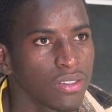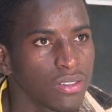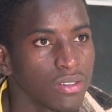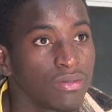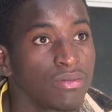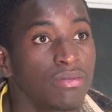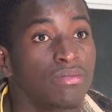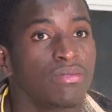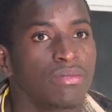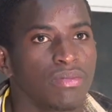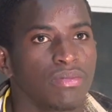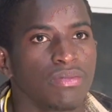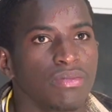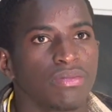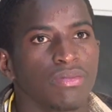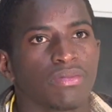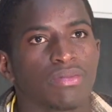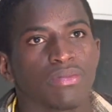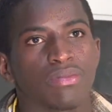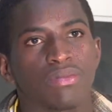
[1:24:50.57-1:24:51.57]
Clearly, you're
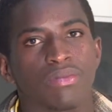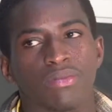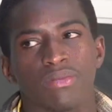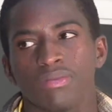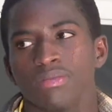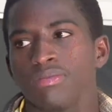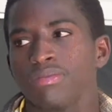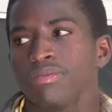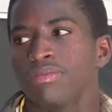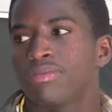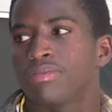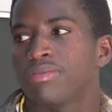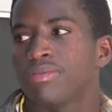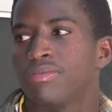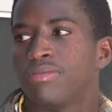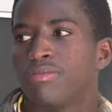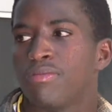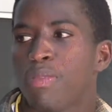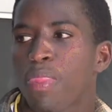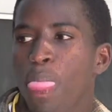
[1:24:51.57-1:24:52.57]
still young, so
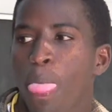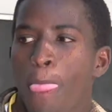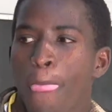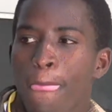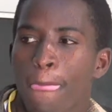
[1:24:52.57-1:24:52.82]
you need